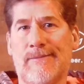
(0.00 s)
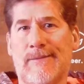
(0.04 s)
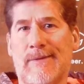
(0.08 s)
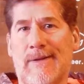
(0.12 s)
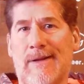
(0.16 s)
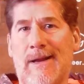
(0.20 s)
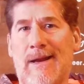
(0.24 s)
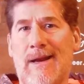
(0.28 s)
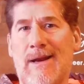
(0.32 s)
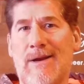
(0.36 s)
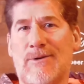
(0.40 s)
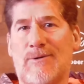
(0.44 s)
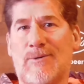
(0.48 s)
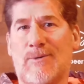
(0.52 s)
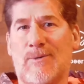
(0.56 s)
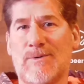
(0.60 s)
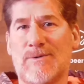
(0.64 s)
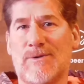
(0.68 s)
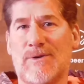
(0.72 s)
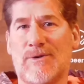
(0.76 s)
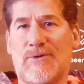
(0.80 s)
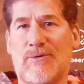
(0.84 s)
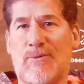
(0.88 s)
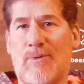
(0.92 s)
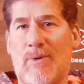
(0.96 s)
leaning
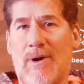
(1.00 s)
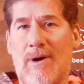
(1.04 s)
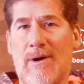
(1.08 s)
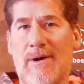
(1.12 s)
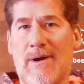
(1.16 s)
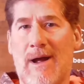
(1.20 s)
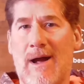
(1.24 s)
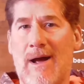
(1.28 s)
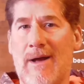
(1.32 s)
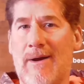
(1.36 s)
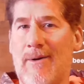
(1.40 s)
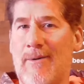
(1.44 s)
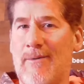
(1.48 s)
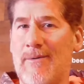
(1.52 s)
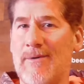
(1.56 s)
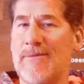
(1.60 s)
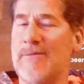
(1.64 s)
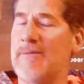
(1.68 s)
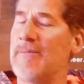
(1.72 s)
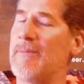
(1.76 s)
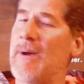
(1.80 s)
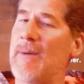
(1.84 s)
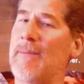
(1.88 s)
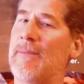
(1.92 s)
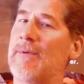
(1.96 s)
towards a square knot, always
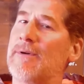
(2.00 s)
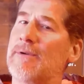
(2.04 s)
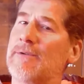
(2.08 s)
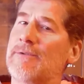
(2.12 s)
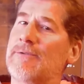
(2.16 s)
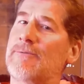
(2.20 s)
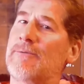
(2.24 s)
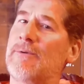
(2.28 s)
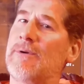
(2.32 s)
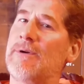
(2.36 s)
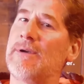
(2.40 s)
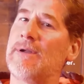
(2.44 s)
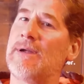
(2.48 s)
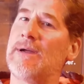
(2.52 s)
remember a square